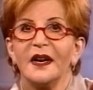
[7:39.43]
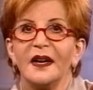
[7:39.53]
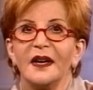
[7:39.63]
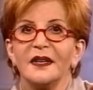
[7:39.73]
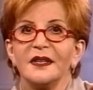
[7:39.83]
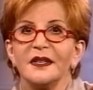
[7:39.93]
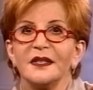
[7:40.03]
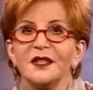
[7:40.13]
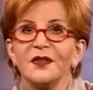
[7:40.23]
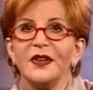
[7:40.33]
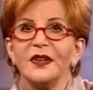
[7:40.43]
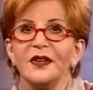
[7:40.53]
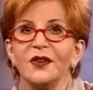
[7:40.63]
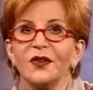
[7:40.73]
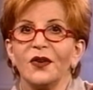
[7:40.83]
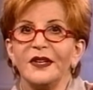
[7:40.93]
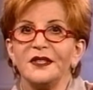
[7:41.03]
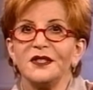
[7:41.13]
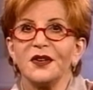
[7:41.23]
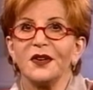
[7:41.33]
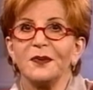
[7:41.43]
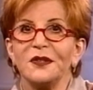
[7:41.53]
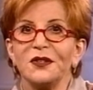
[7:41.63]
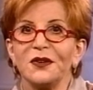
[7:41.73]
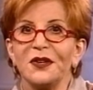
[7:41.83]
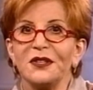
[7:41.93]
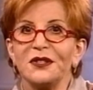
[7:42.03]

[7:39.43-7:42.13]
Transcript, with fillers: Uh, Sylvia, you're going to talk, but you're going to